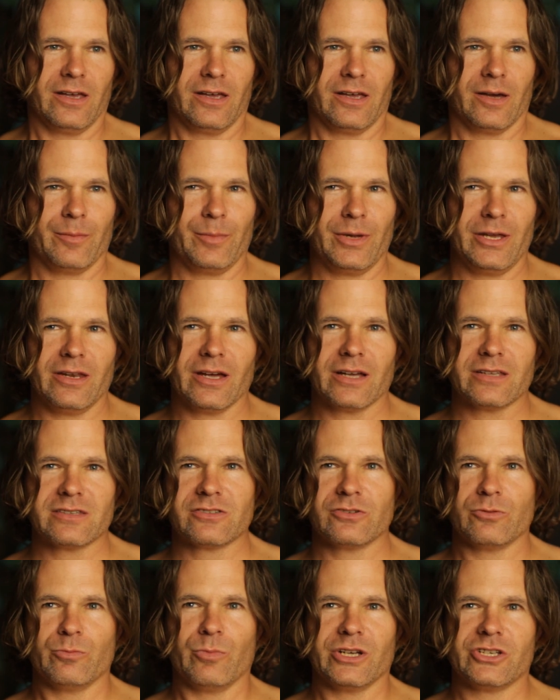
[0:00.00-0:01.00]
I mean, not
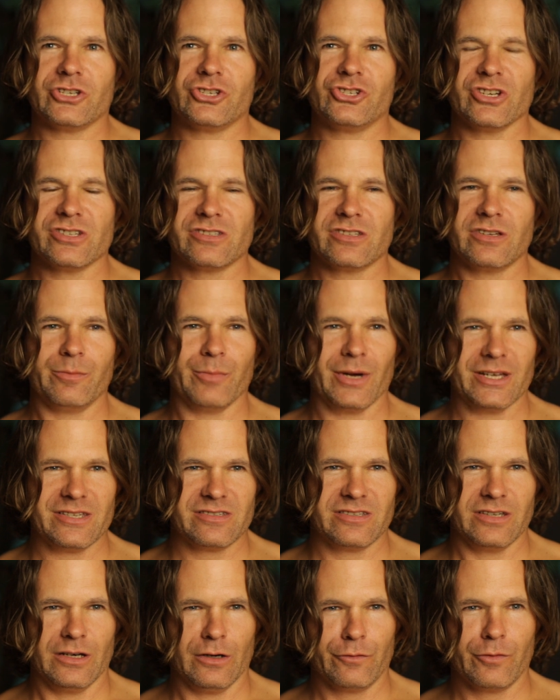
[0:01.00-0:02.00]
so much just in
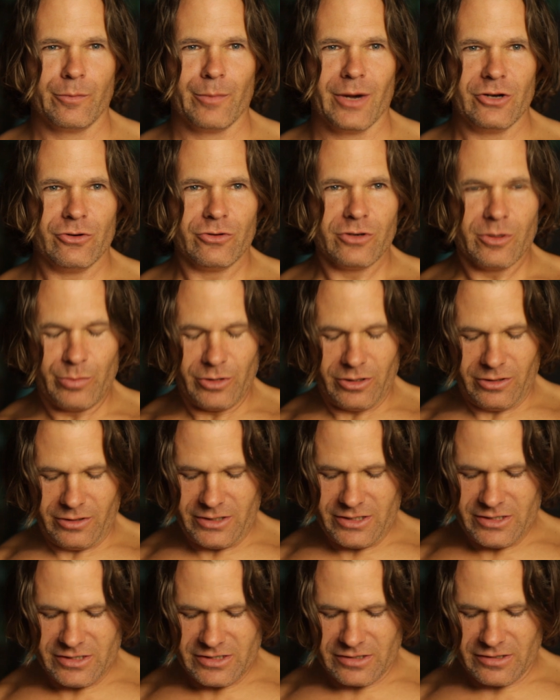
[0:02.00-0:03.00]
myself and my own
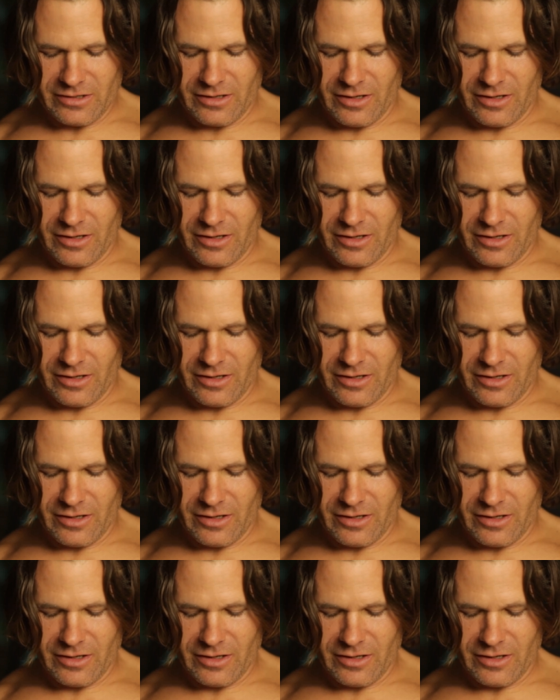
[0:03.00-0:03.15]
abilities,